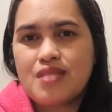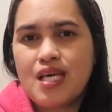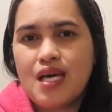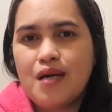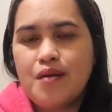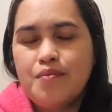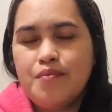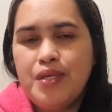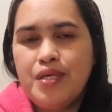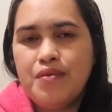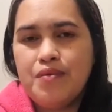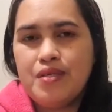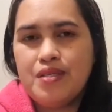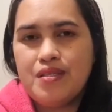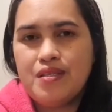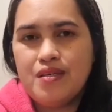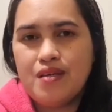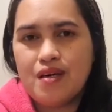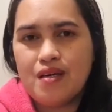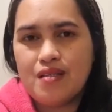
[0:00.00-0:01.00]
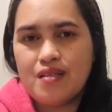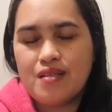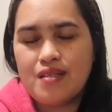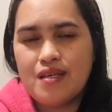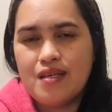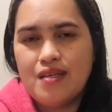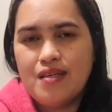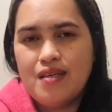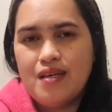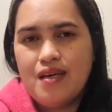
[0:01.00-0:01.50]
be with you
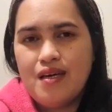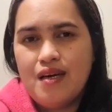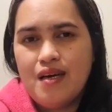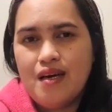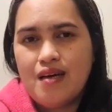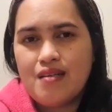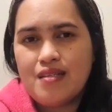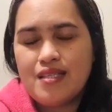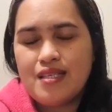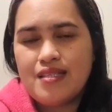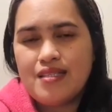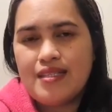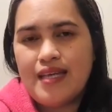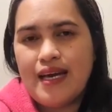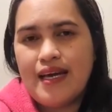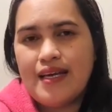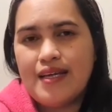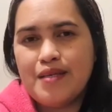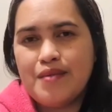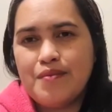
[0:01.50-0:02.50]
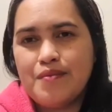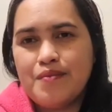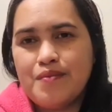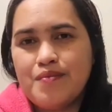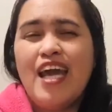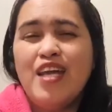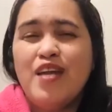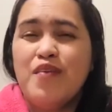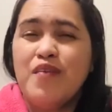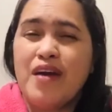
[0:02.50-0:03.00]
all the time.
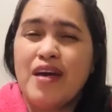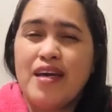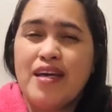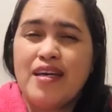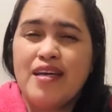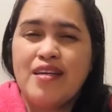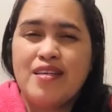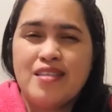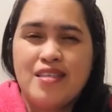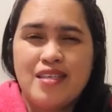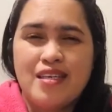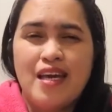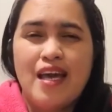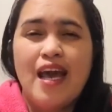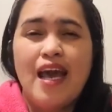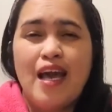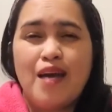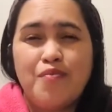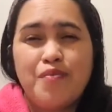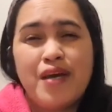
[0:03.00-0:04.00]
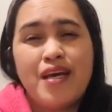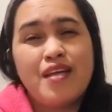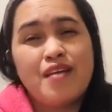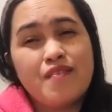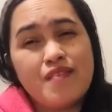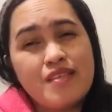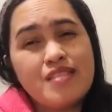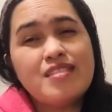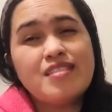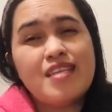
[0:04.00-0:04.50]
Anyway, happy
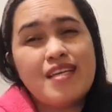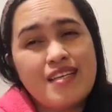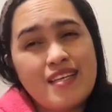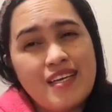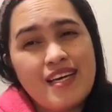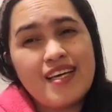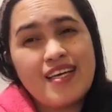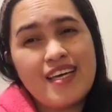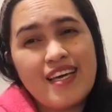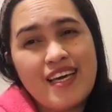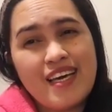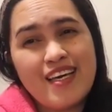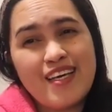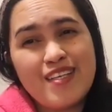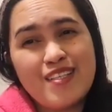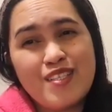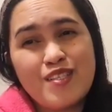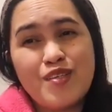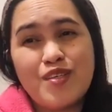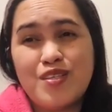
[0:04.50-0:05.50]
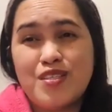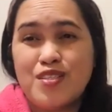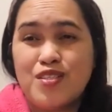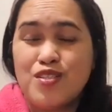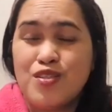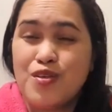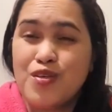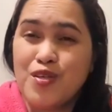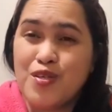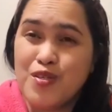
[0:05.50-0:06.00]
anniversary again to
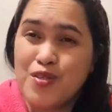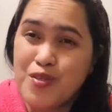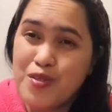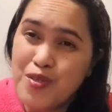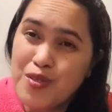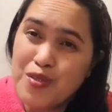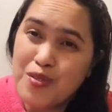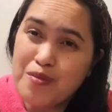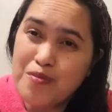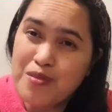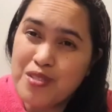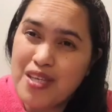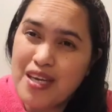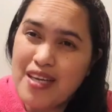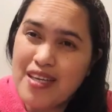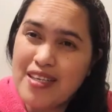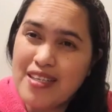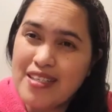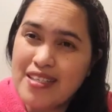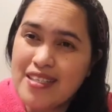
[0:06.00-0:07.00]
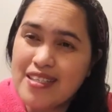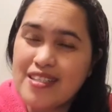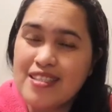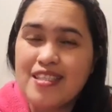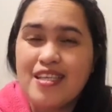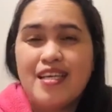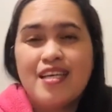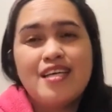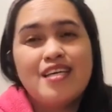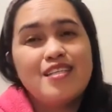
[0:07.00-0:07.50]
your YouTube channel,
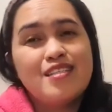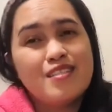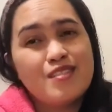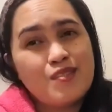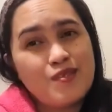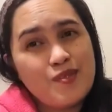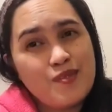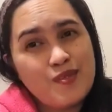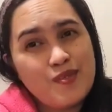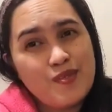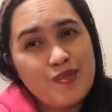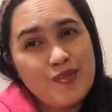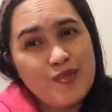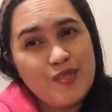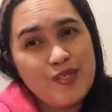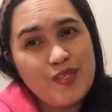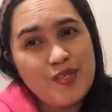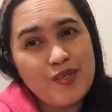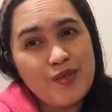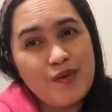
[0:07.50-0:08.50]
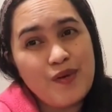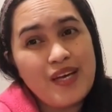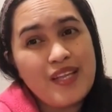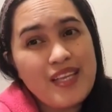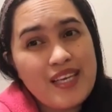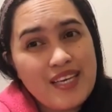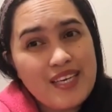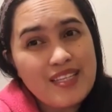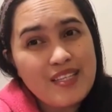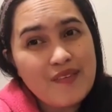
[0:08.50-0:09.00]
to your
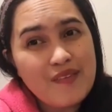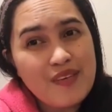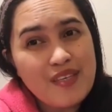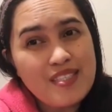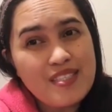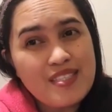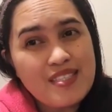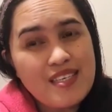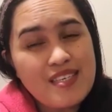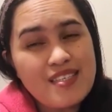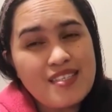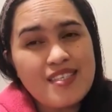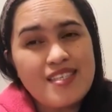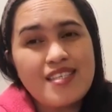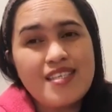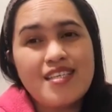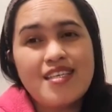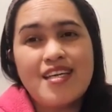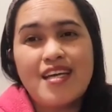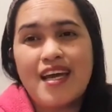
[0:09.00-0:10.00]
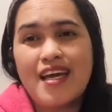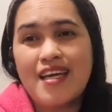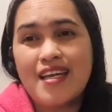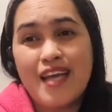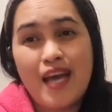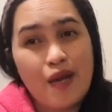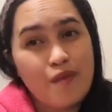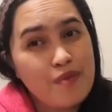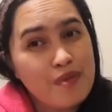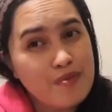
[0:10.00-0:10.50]
wedding anniversary, and
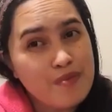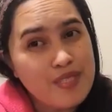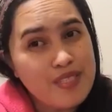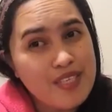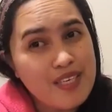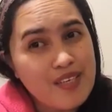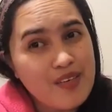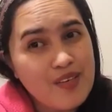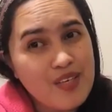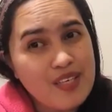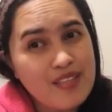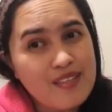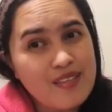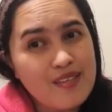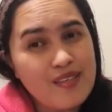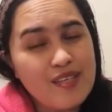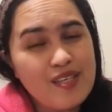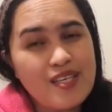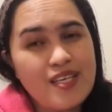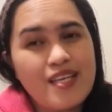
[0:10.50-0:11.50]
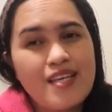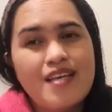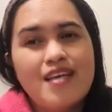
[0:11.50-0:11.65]
happy birthday, Kuya Dirk.